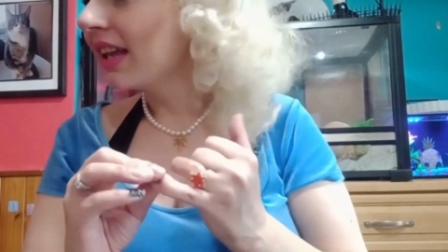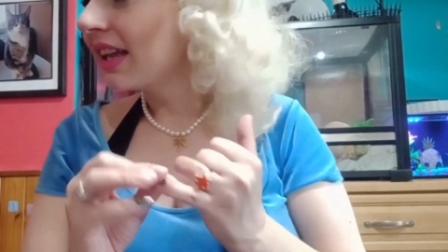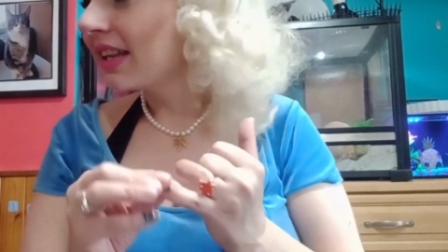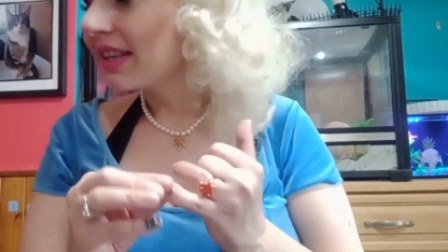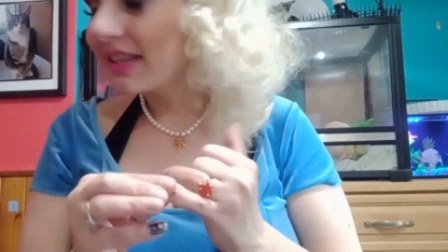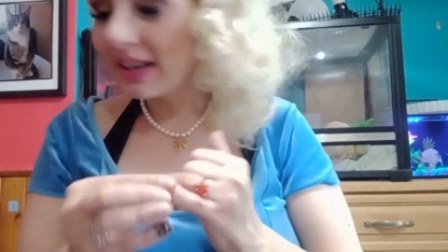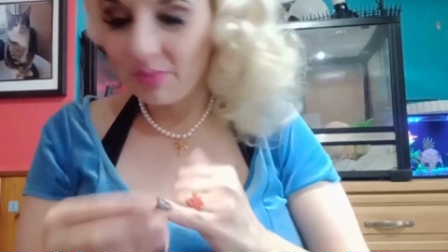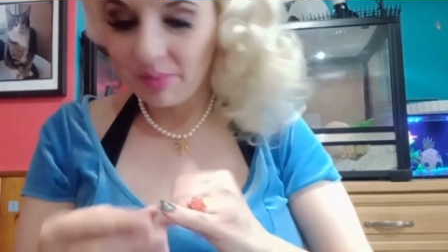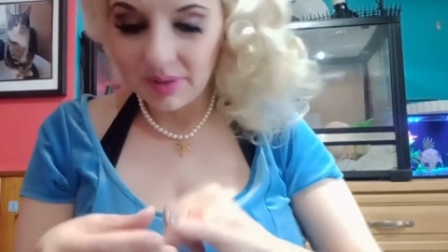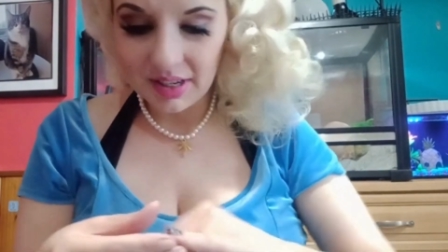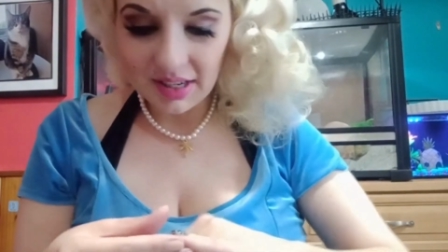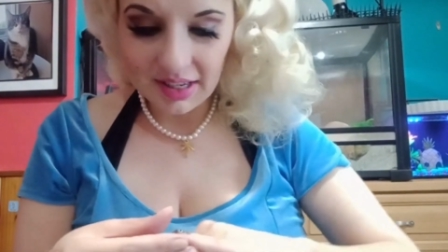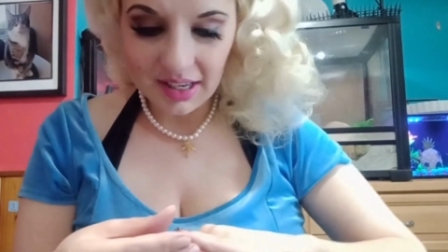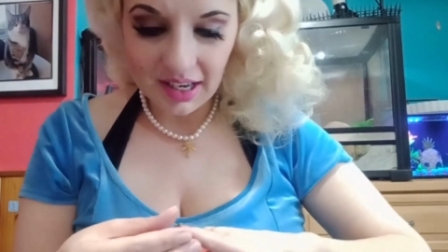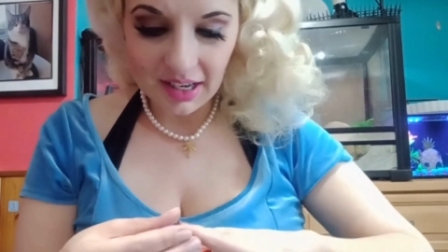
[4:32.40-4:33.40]
It's like
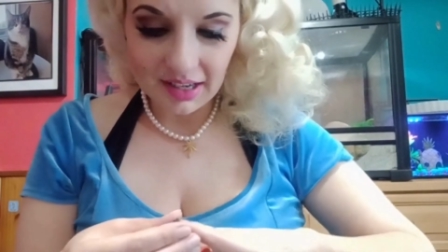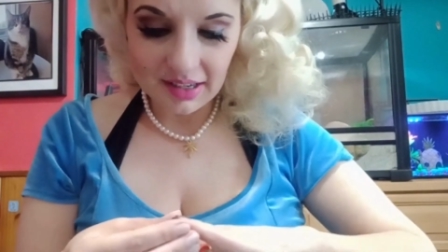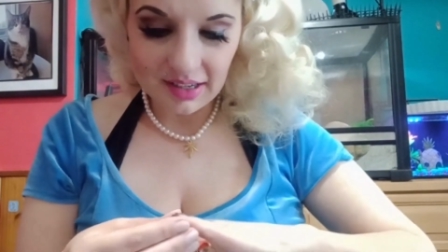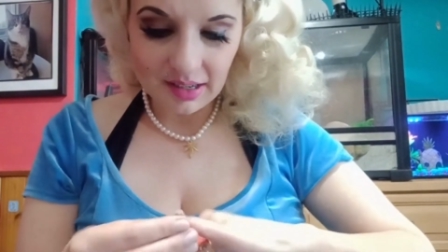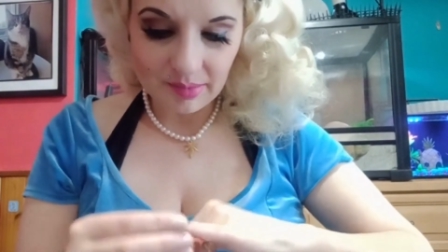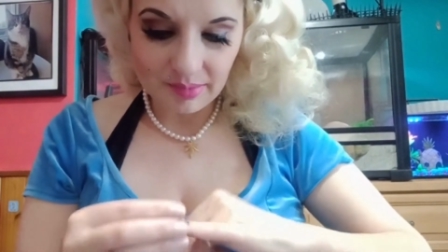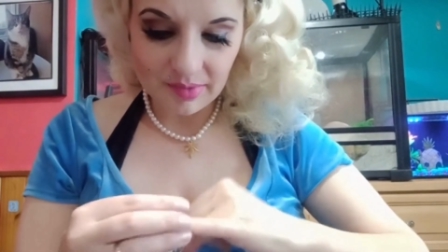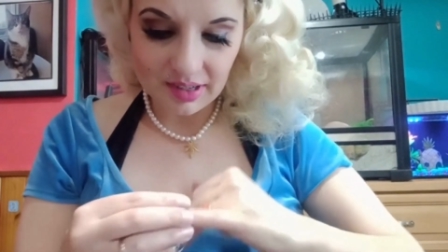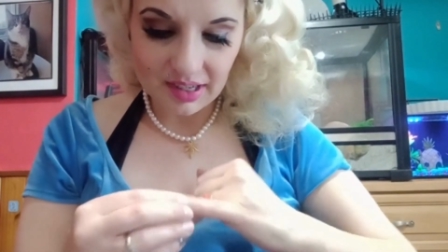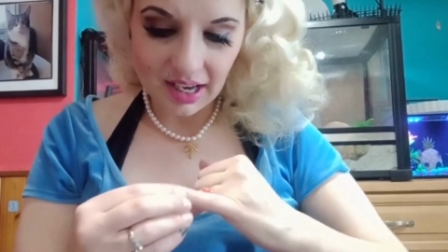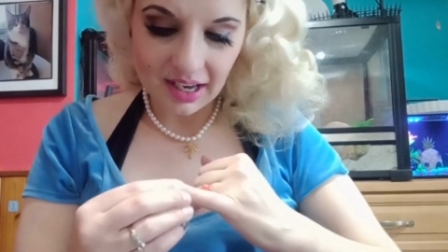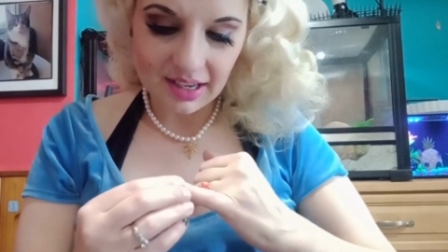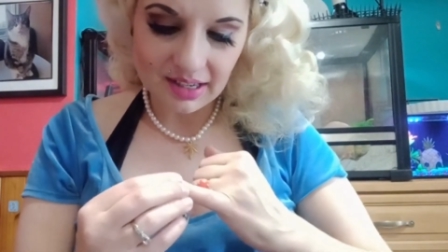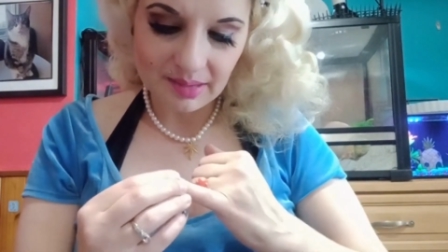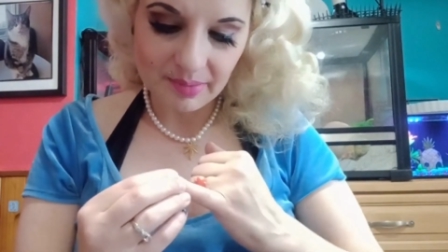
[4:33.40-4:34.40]
worse than some
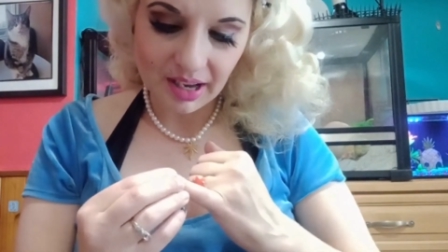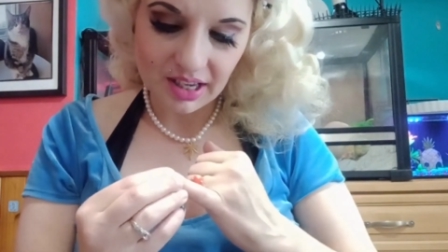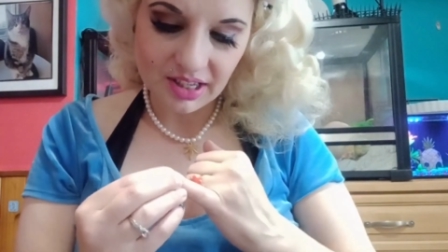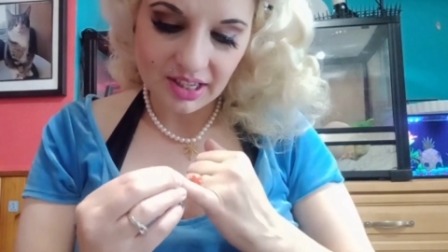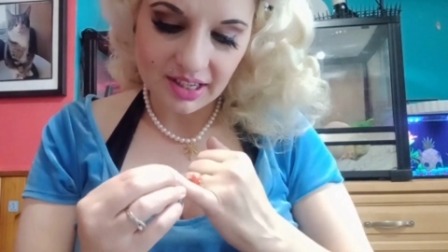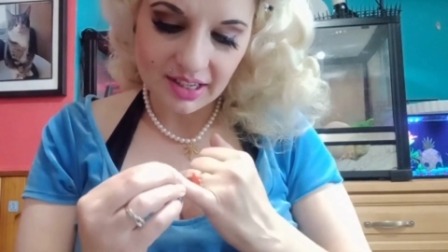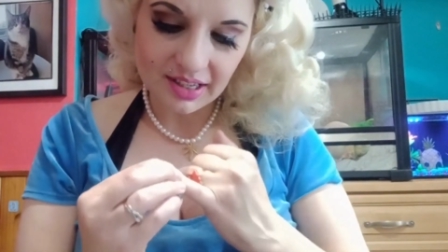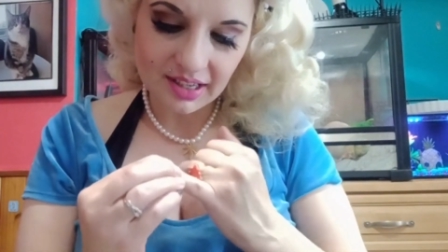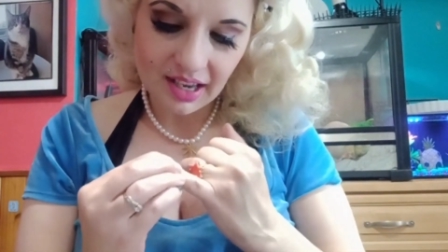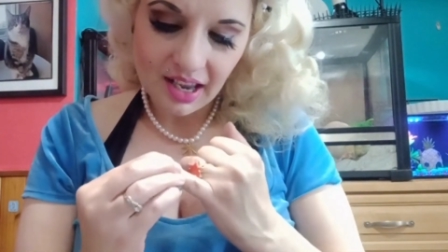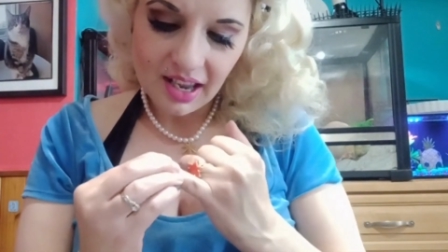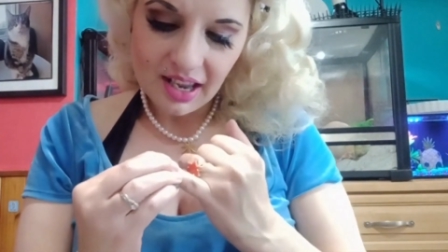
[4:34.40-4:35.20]
tennis matches.